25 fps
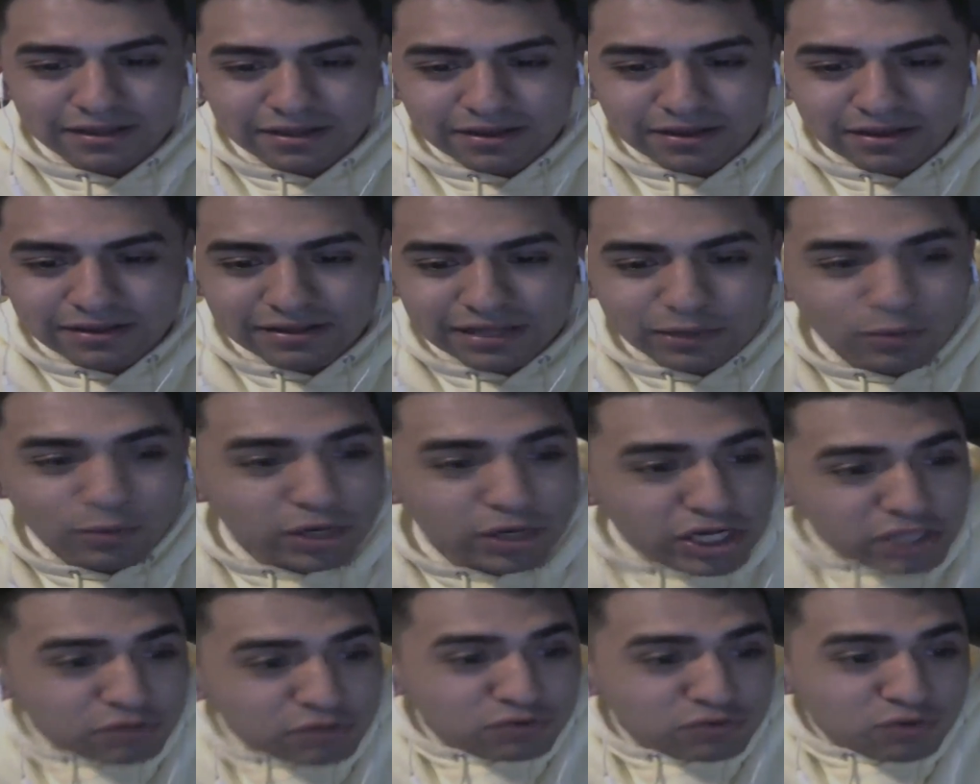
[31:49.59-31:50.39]
Like, what are
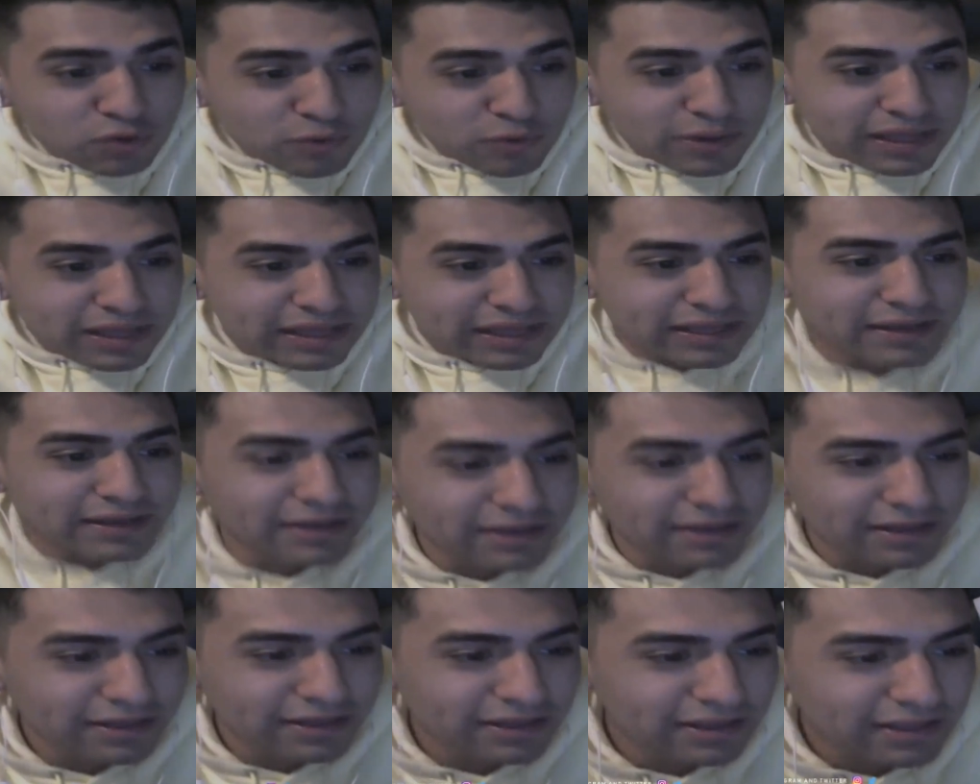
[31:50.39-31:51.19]
you doing?
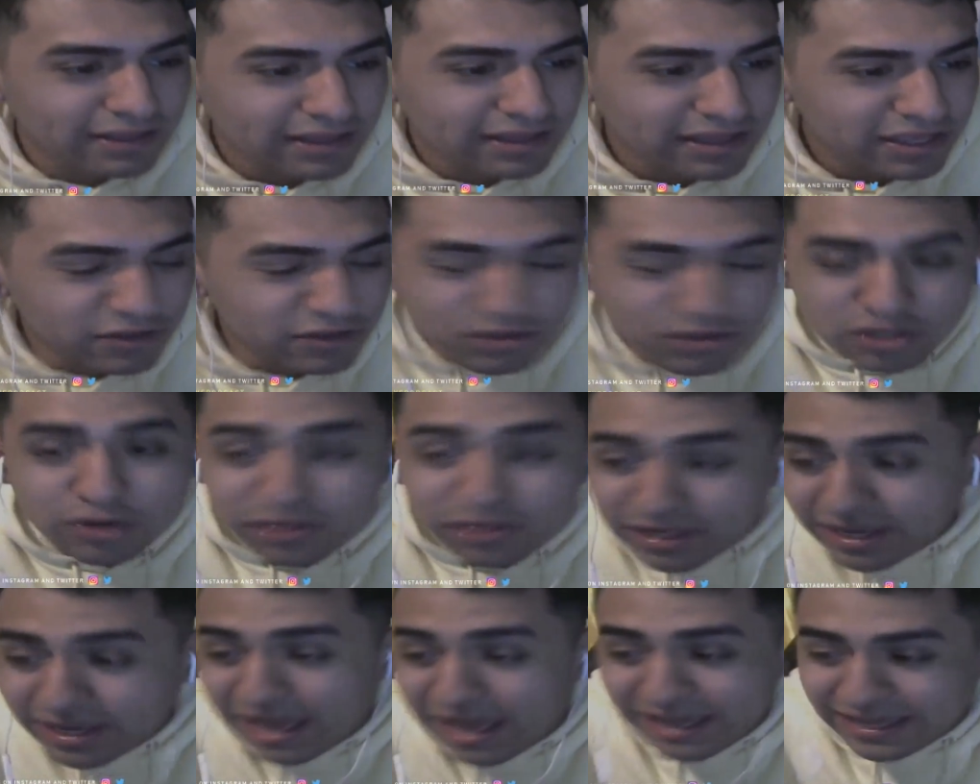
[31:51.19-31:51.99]
You know the
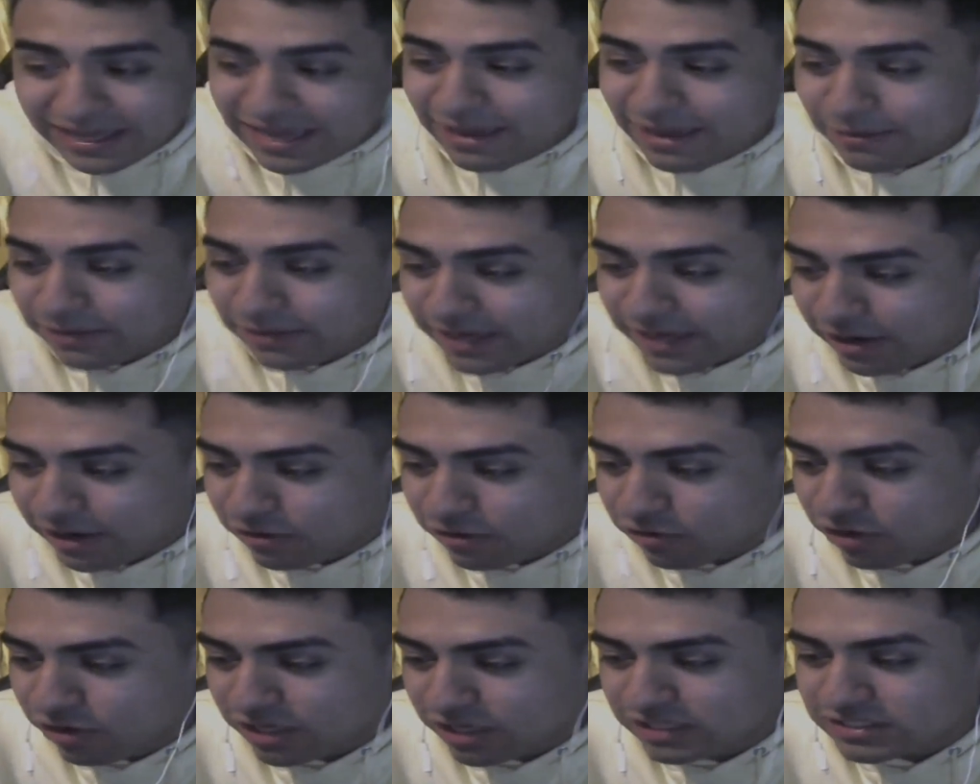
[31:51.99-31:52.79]
guy can't
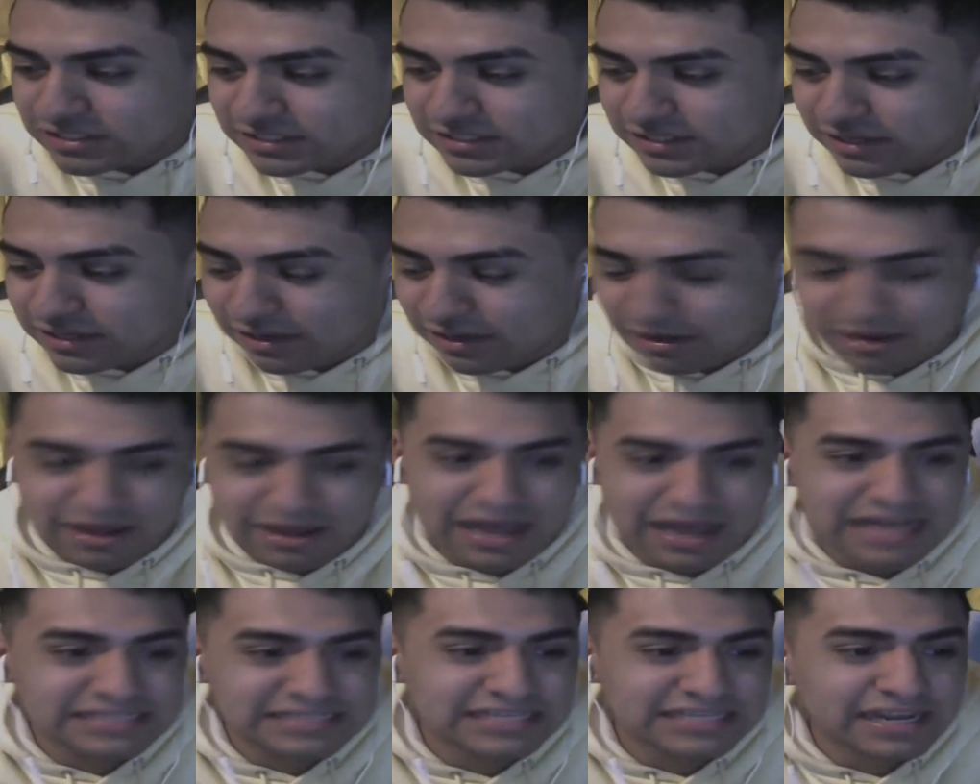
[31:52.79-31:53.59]
cross
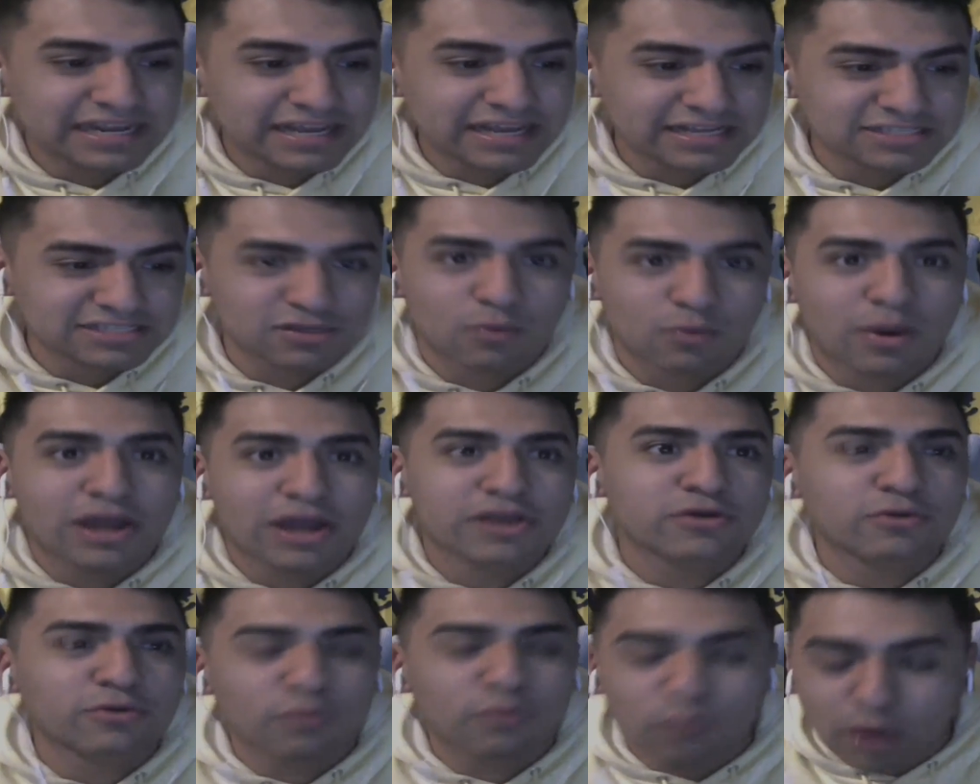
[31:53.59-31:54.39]
as it is. So why
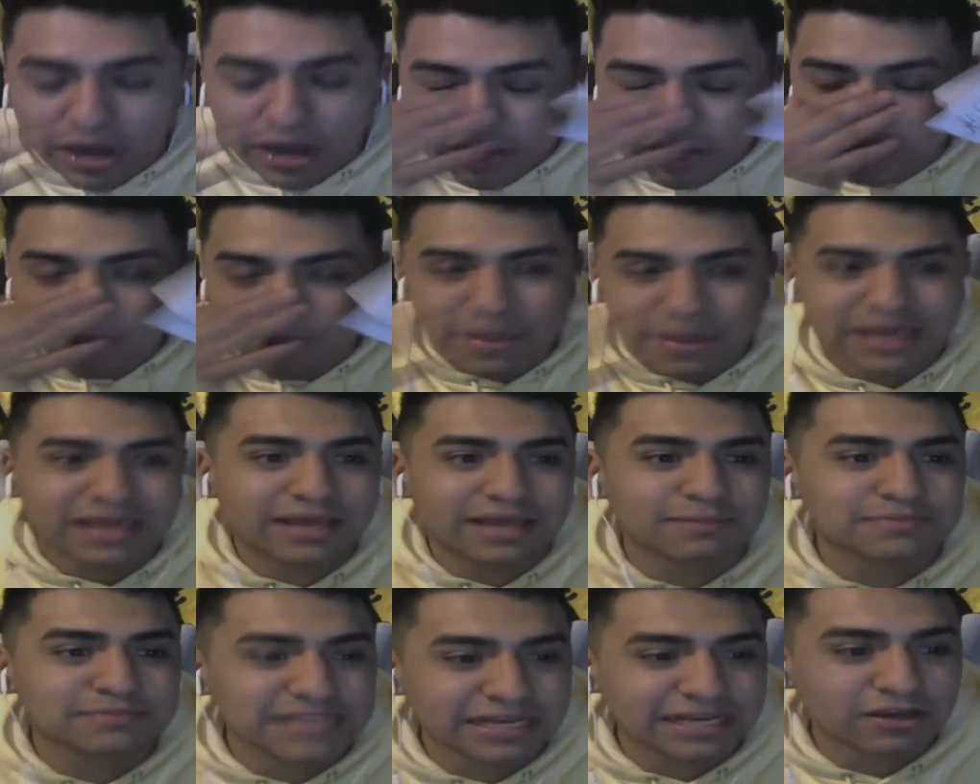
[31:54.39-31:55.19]
are you making him
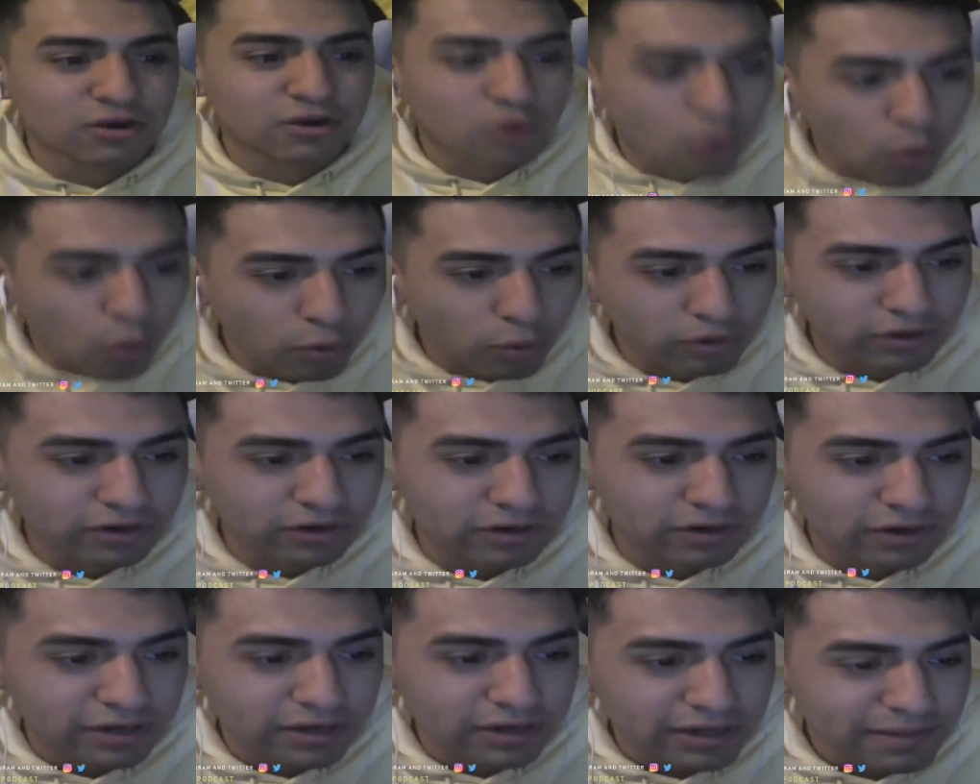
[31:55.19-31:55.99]
take a corner?
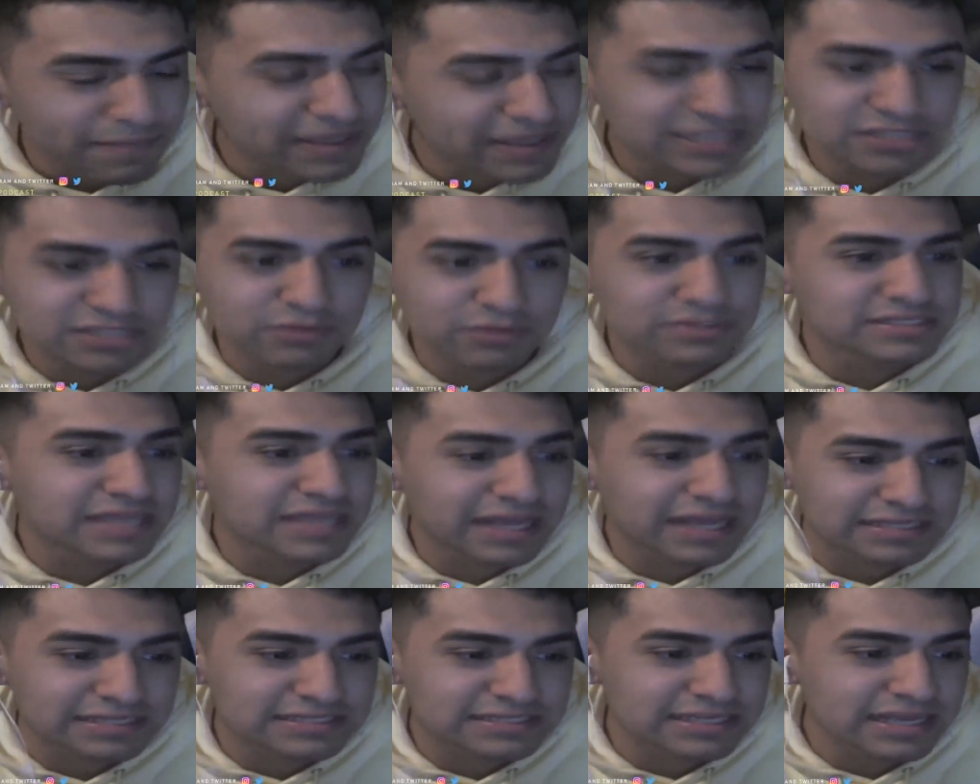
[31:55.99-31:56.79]
Makes no
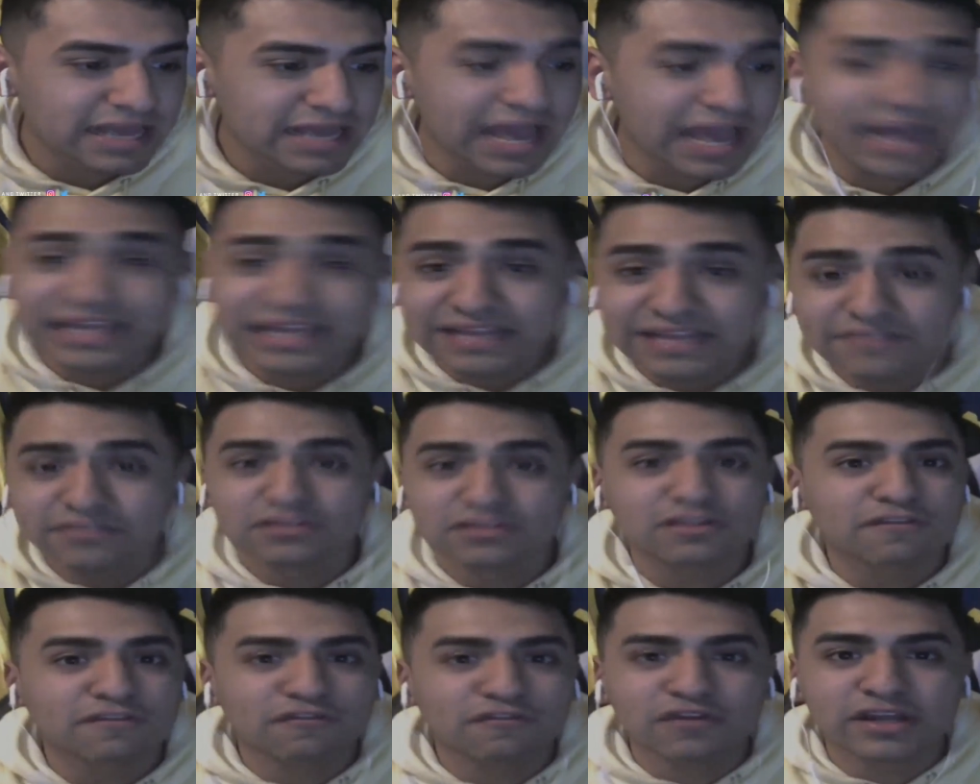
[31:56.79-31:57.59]
sense. And even on the
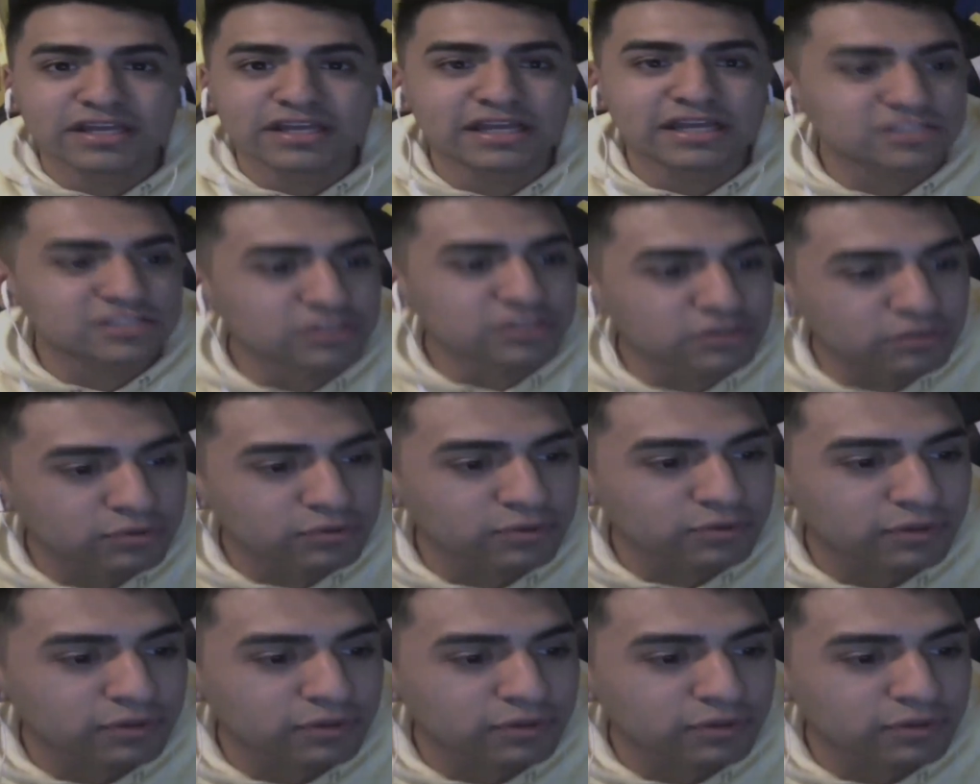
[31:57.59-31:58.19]
free kick too.